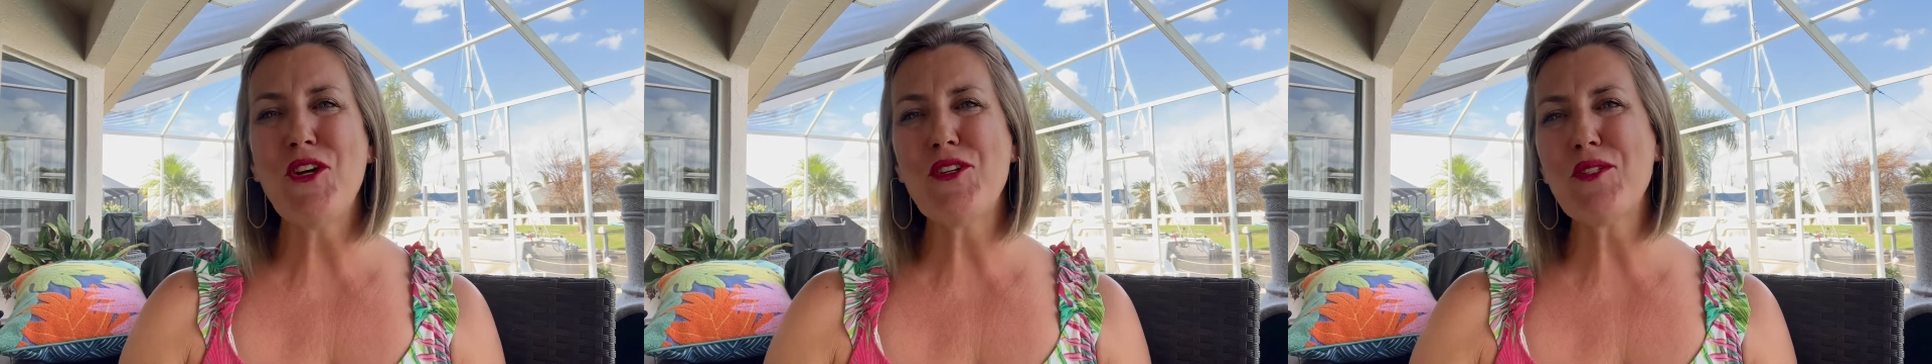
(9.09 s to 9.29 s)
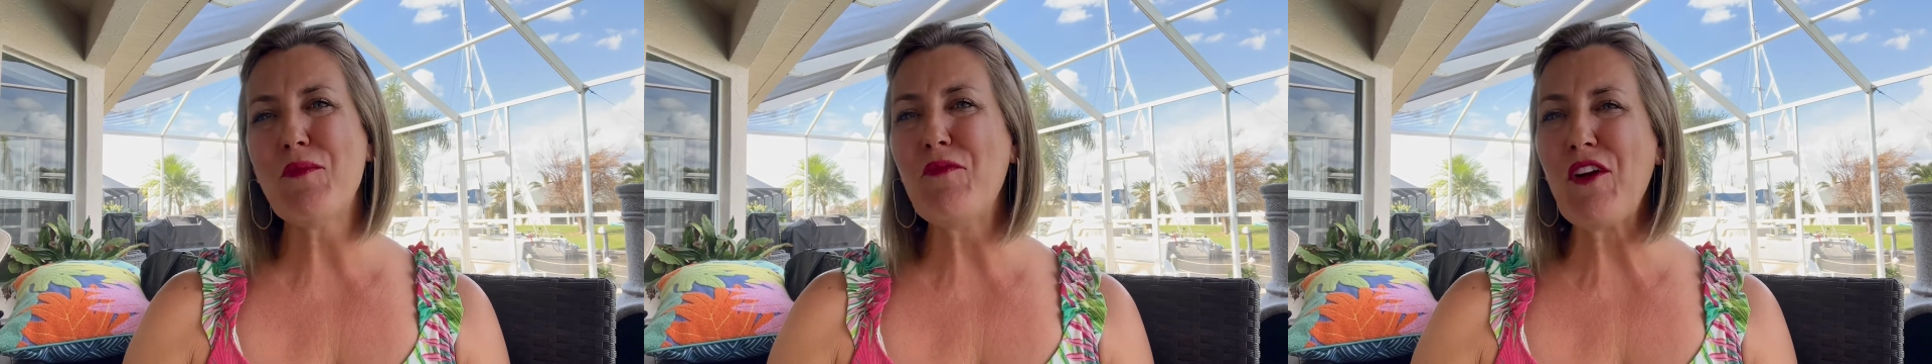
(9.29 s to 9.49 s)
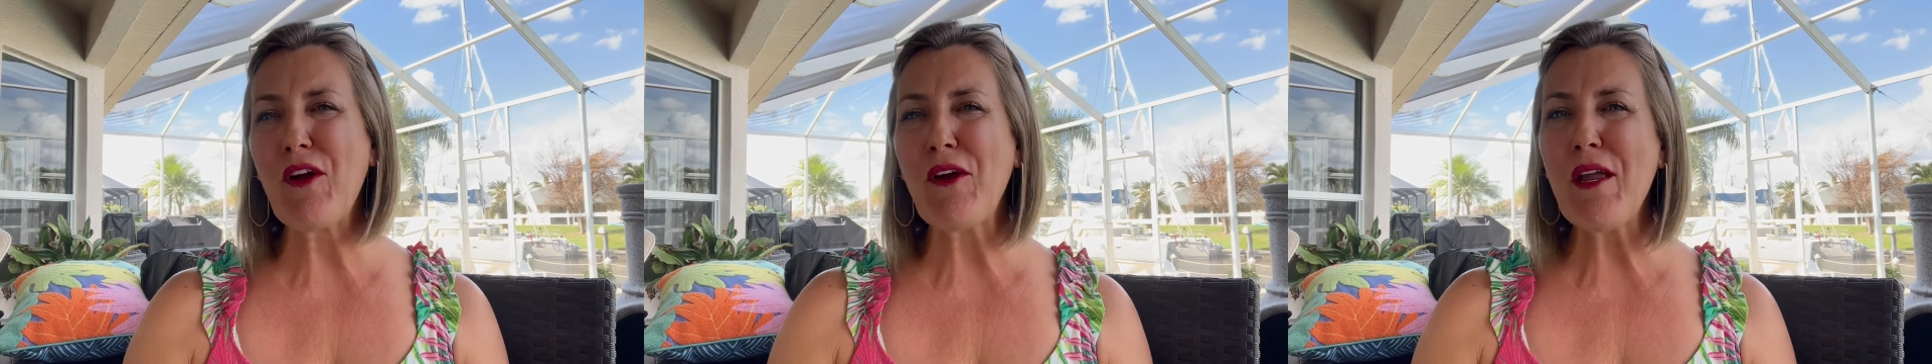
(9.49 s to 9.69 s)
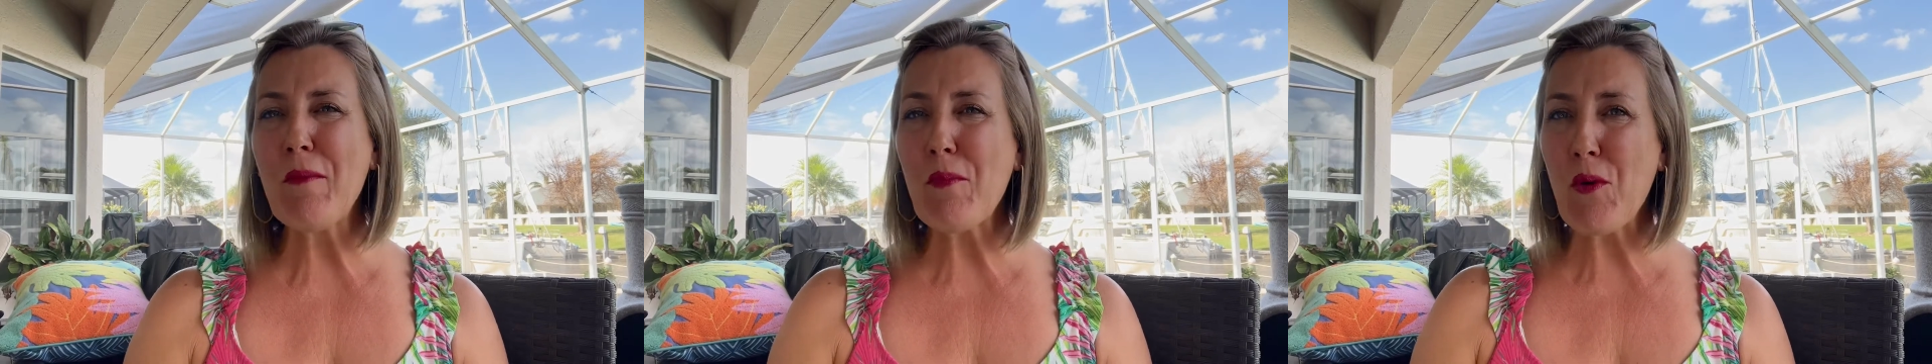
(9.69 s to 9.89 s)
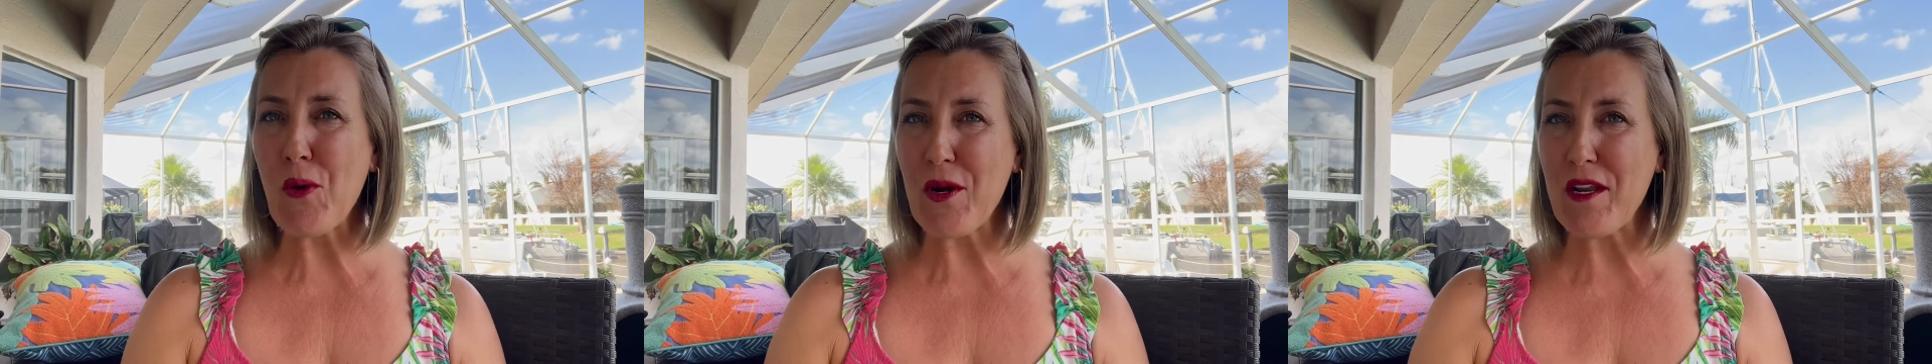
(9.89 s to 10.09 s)
some very
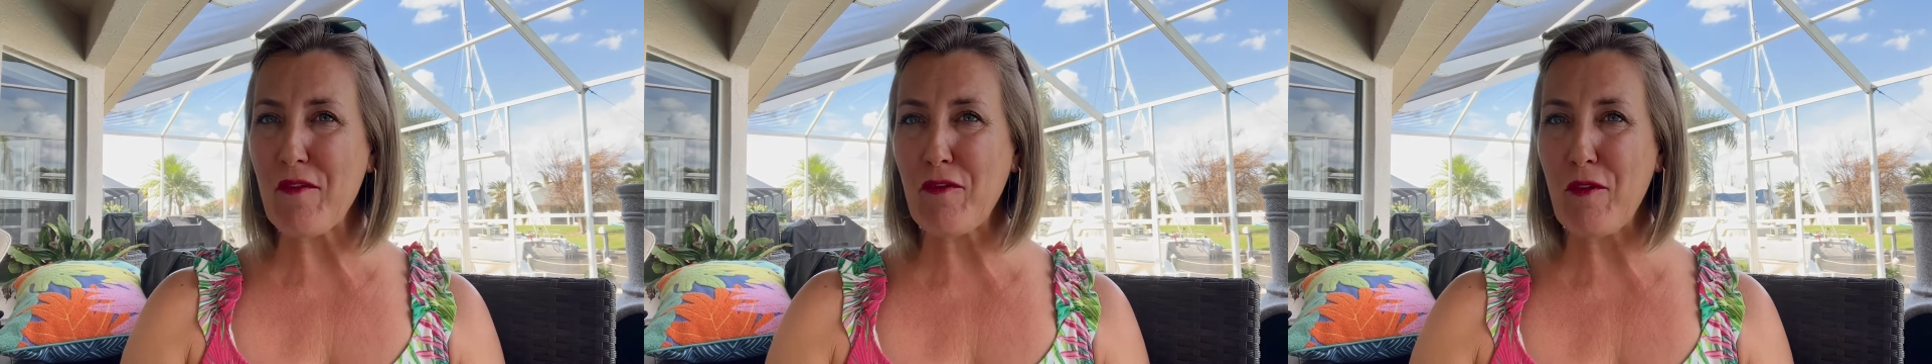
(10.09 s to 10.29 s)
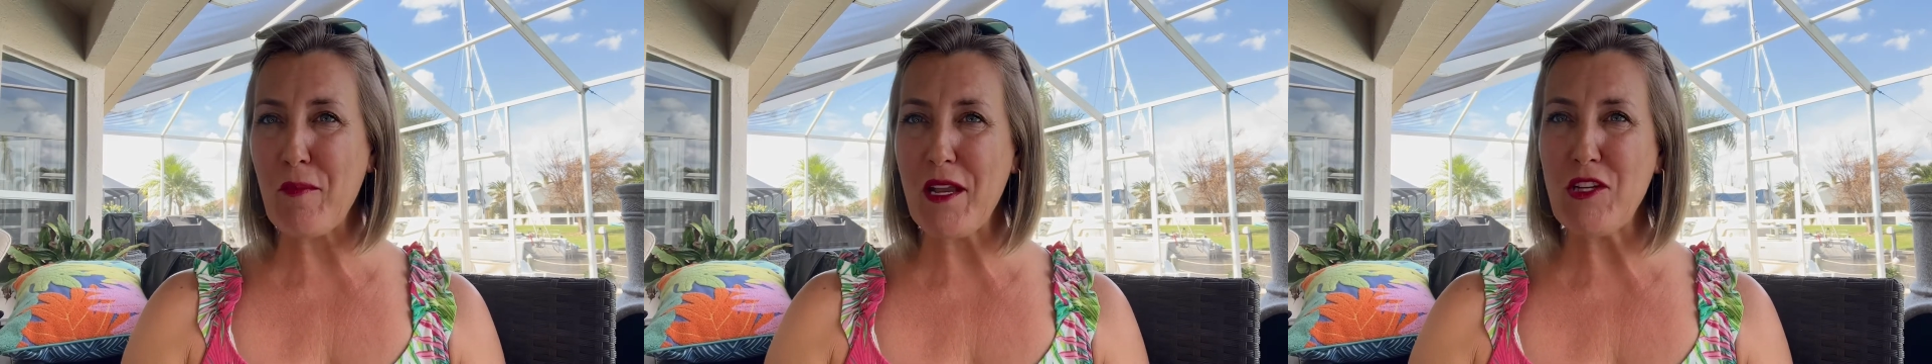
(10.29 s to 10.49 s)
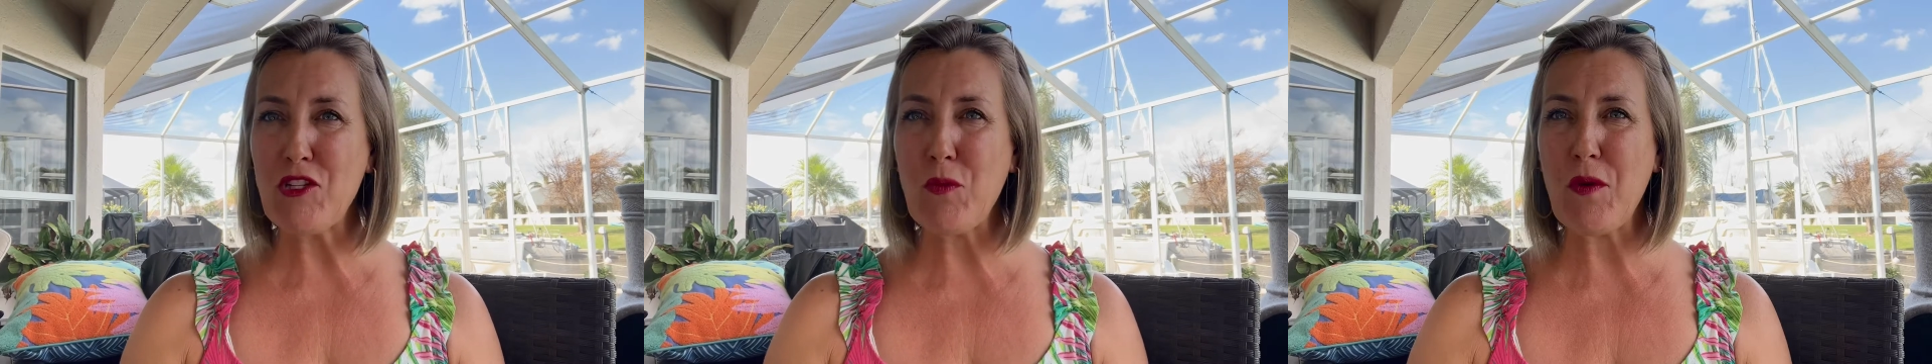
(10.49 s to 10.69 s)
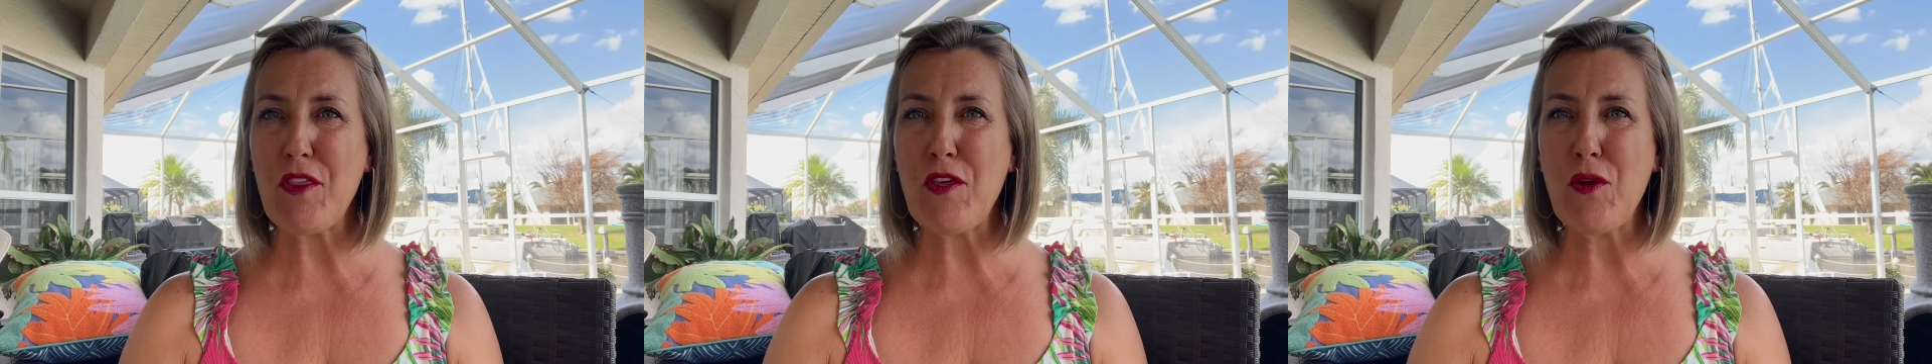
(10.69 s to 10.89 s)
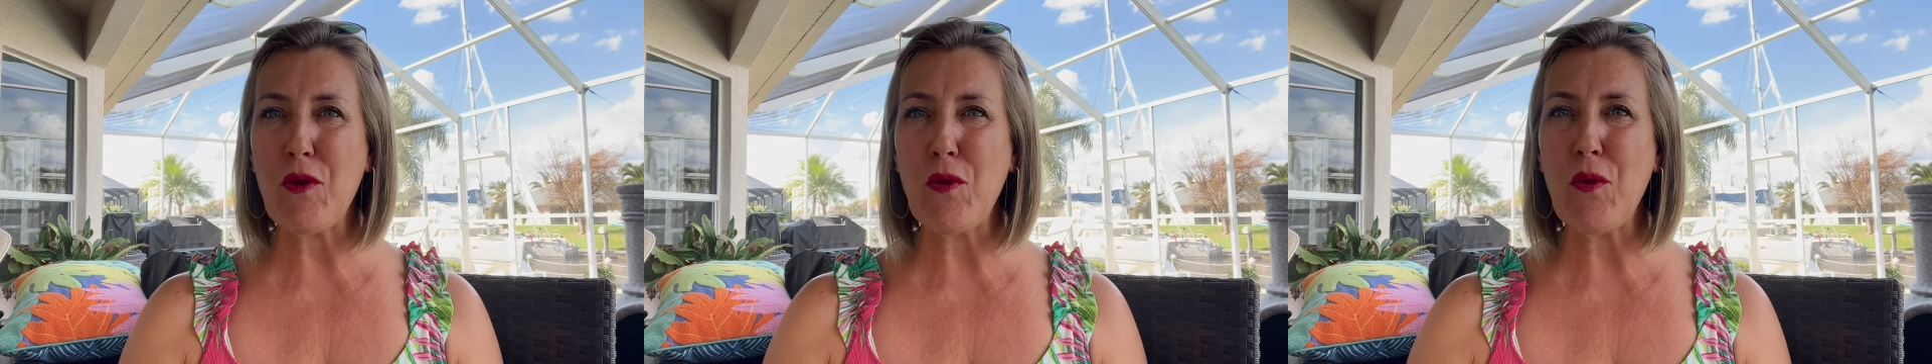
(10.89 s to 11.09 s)
important information with
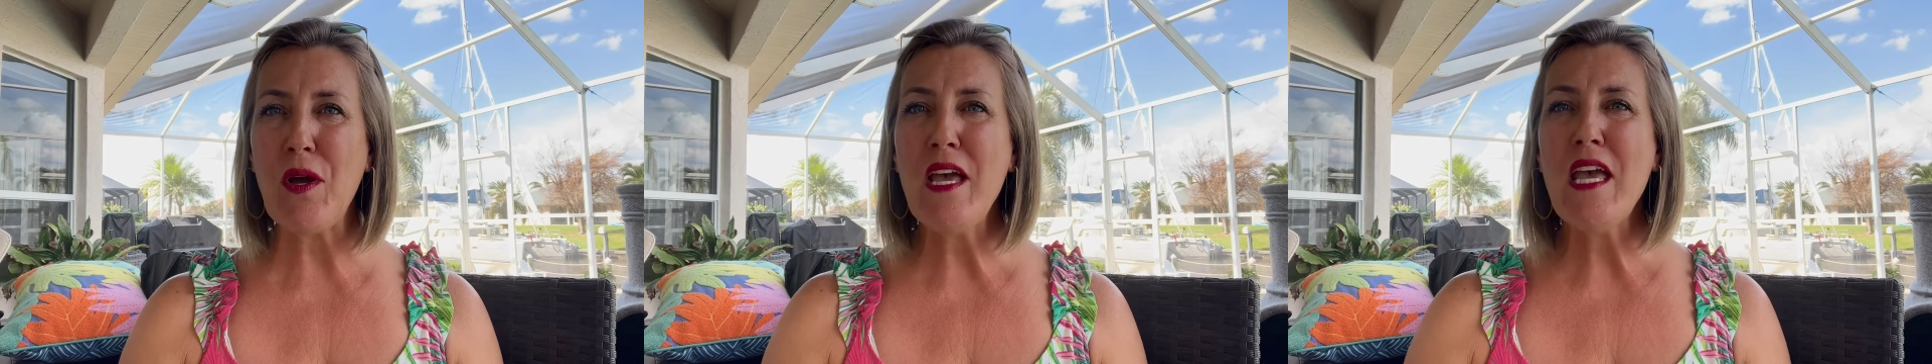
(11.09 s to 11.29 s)
you